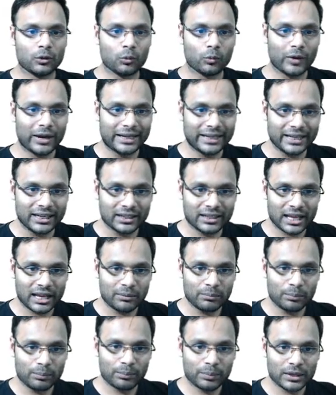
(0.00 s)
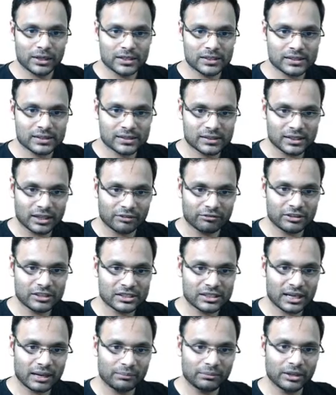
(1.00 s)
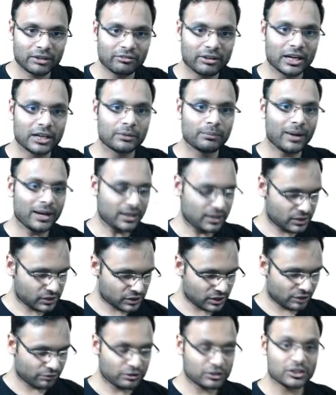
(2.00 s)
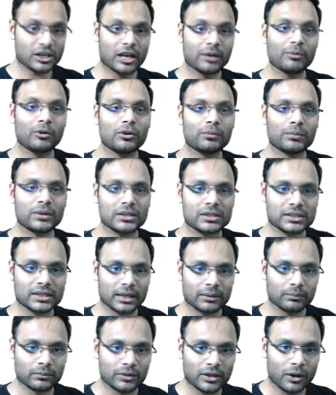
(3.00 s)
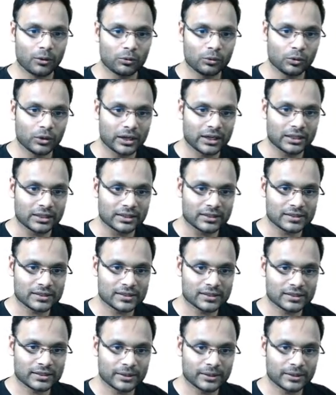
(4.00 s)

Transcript: Waiting time plus service time divided by service time or burst time. Now look at this.